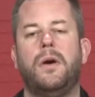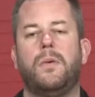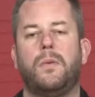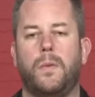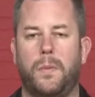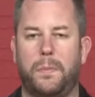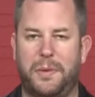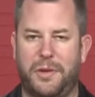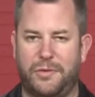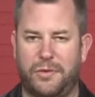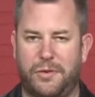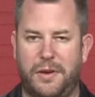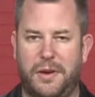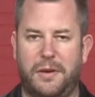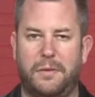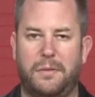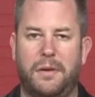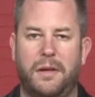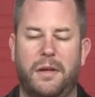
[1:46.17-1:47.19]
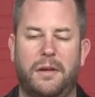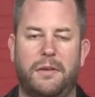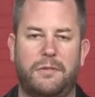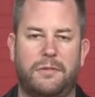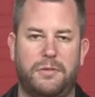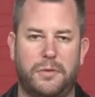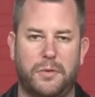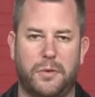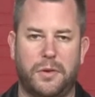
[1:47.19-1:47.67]
will be treated
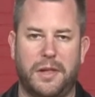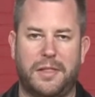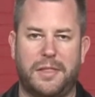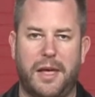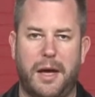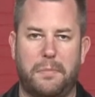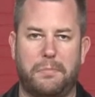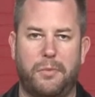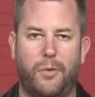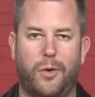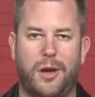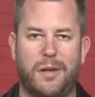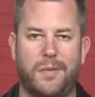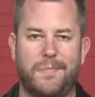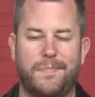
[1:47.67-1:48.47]
fuel at that point.